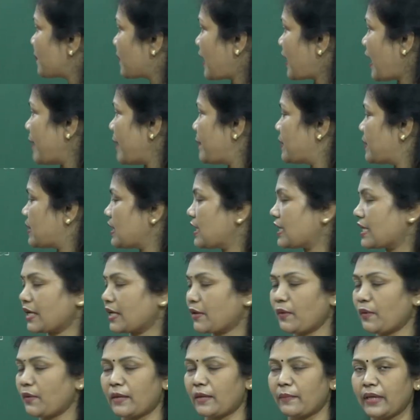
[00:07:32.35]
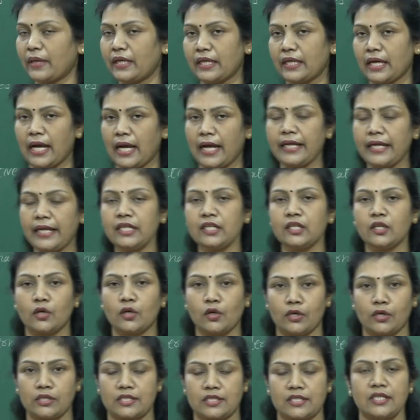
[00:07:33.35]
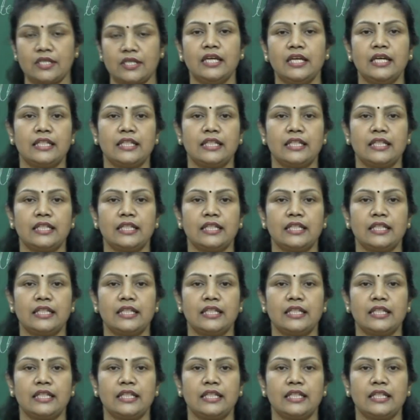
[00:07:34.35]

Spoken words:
capital requirement and costs.